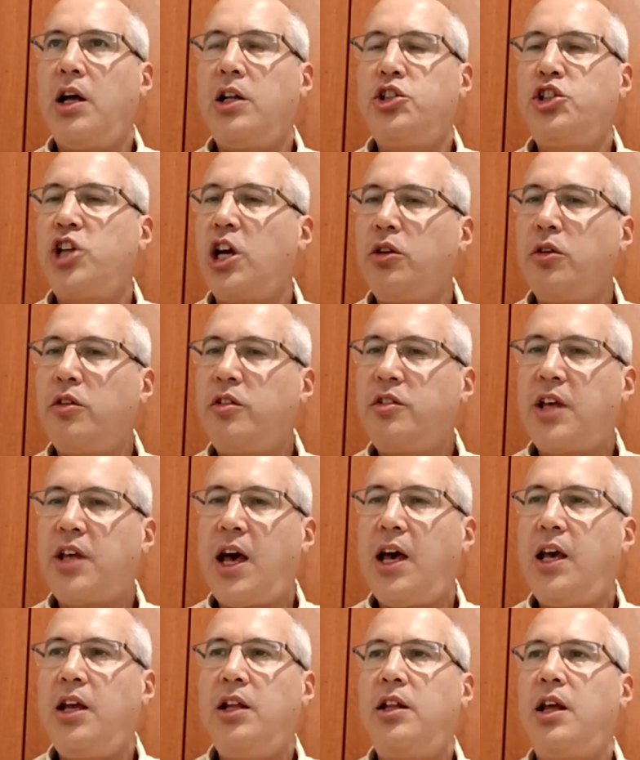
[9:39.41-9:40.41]

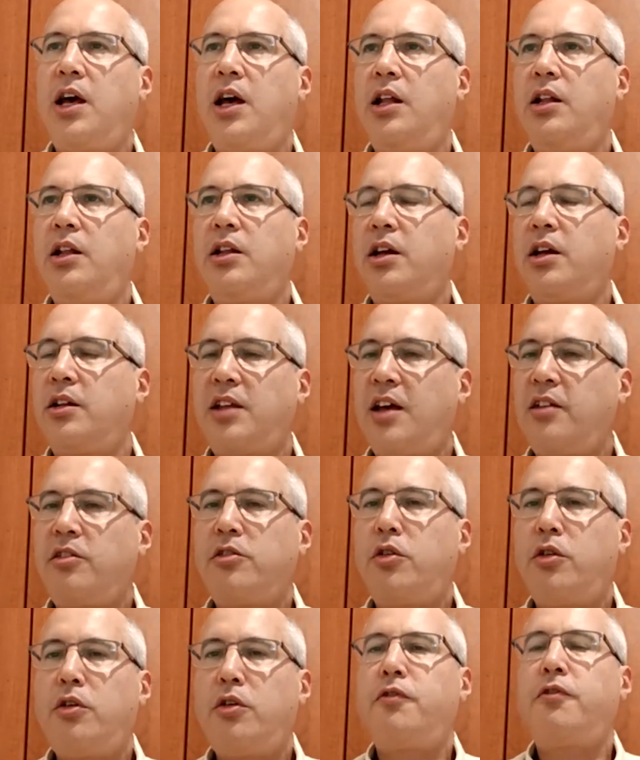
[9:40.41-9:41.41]
genocide and
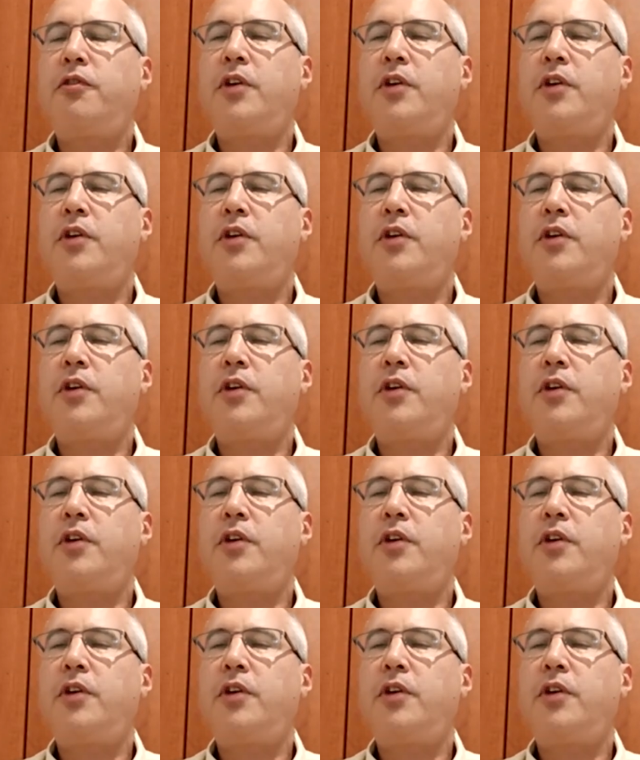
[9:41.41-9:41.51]
catastrophe,